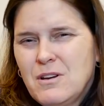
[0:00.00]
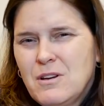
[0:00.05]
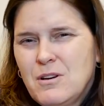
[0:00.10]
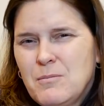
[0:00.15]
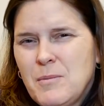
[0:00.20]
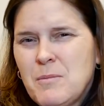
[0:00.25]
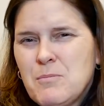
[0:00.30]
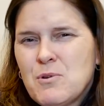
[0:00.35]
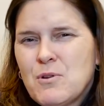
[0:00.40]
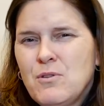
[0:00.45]

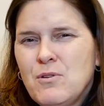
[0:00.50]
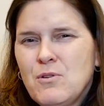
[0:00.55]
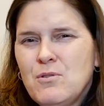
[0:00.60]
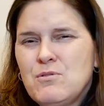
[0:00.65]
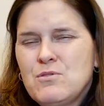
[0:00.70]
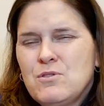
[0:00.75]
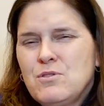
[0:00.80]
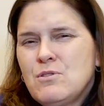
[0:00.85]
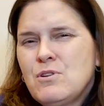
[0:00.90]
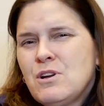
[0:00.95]
Remember,
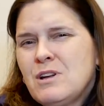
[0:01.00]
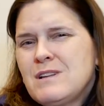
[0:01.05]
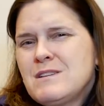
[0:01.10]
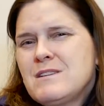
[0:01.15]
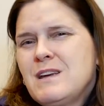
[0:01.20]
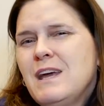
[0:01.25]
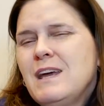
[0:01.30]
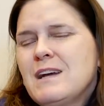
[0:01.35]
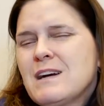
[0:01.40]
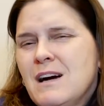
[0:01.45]
they're going to
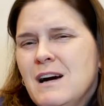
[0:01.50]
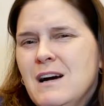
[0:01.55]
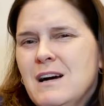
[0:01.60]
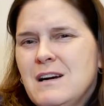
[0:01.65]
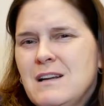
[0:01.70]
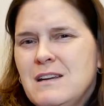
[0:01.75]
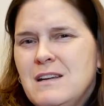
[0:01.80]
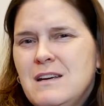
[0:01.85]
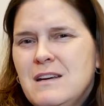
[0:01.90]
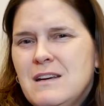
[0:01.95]
take
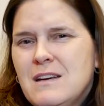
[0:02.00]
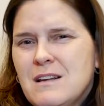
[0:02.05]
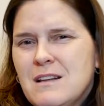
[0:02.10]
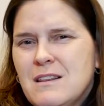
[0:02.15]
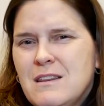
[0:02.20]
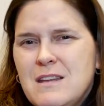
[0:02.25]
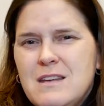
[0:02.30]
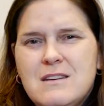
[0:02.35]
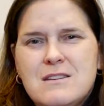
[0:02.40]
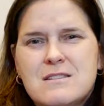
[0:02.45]
on
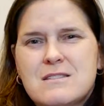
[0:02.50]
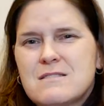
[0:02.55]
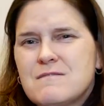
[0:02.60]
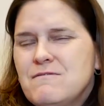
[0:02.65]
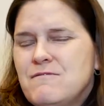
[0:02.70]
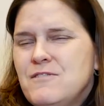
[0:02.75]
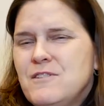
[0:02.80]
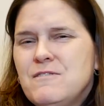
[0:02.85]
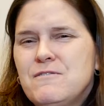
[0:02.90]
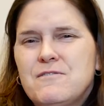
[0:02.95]
these
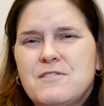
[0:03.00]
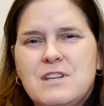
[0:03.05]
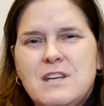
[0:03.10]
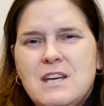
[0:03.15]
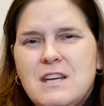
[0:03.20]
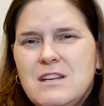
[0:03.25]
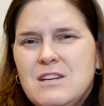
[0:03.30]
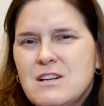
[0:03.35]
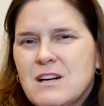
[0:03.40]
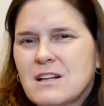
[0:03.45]

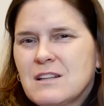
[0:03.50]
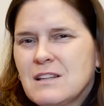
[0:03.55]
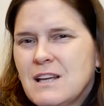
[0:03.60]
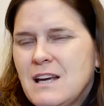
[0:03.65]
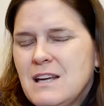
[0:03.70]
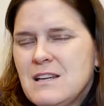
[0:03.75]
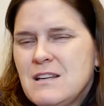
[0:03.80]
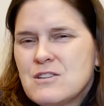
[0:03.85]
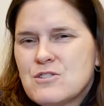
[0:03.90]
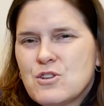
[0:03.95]
15 young
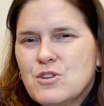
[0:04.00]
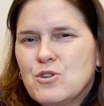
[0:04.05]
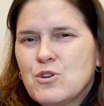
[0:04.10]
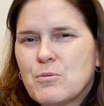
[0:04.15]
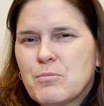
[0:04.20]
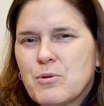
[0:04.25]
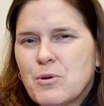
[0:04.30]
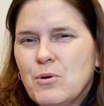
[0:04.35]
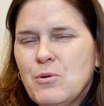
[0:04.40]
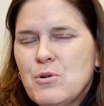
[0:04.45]
ladies in their
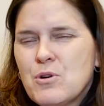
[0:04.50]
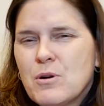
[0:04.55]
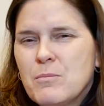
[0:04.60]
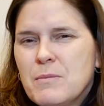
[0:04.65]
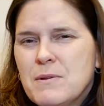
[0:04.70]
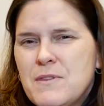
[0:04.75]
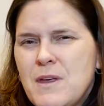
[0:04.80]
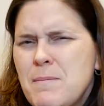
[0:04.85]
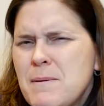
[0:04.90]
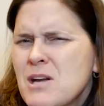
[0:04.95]

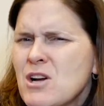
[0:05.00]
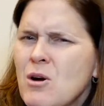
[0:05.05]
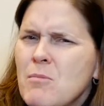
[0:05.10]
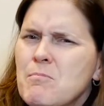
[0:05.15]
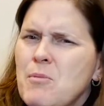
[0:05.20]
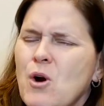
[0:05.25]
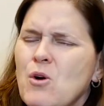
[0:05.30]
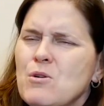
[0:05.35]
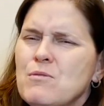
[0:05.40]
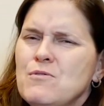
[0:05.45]
program. They become
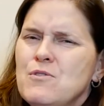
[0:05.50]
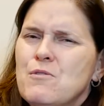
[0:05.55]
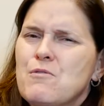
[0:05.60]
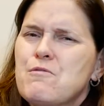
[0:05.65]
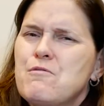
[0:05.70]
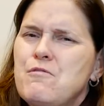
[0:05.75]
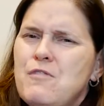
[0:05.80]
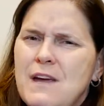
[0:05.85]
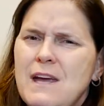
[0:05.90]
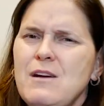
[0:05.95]
part of their
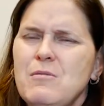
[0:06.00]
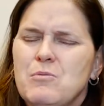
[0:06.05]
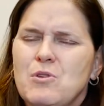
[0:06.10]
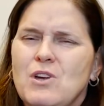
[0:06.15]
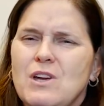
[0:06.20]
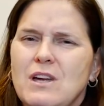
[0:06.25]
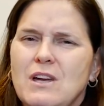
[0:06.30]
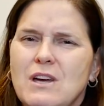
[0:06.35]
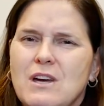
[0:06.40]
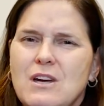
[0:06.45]

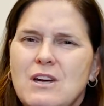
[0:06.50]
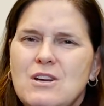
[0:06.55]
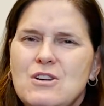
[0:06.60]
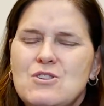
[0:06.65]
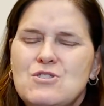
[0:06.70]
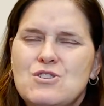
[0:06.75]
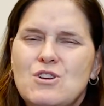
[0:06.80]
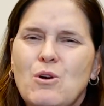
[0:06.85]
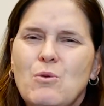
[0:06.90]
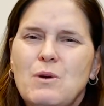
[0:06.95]
family.
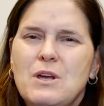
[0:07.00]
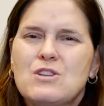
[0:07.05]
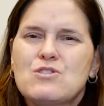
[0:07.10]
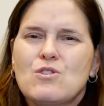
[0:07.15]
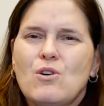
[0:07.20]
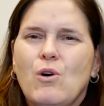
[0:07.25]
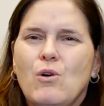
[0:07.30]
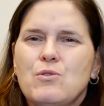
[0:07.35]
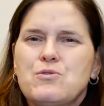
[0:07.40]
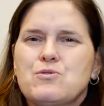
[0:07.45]
So it's
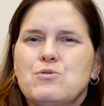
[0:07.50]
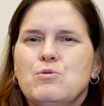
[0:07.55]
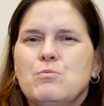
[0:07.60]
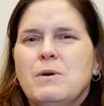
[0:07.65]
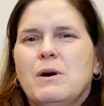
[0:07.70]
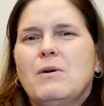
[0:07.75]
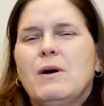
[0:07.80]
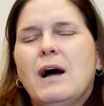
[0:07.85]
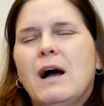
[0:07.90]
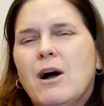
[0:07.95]
also
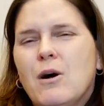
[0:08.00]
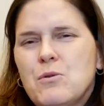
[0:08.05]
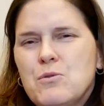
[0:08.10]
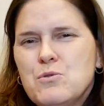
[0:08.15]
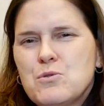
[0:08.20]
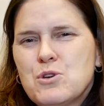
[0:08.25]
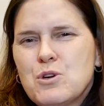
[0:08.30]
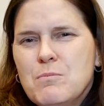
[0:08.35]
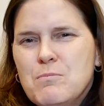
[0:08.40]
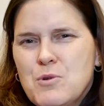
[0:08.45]
about how
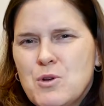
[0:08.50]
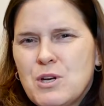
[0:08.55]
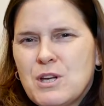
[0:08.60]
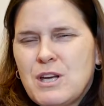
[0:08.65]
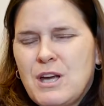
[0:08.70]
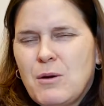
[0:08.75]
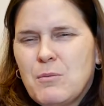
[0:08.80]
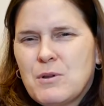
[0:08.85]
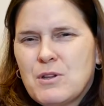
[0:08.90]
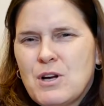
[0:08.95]
you
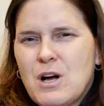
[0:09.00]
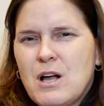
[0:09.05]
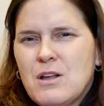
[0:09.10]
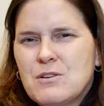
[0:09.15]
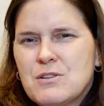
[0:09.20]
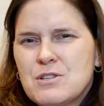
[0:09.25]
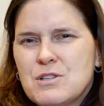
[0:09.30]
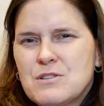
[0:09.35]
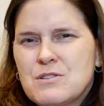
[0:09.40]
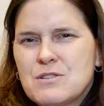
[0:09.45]
communicate with
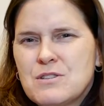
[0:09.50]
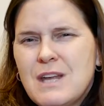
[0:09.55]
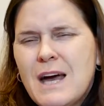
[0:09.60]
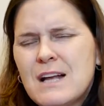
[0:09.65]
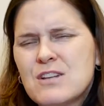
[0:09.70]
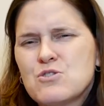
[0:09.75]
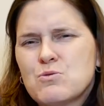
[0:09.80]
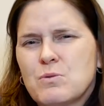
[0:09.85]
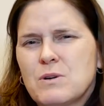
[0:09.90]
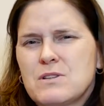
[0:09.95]
colleges.
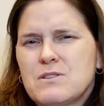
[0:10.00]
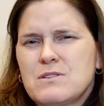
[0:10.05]
That's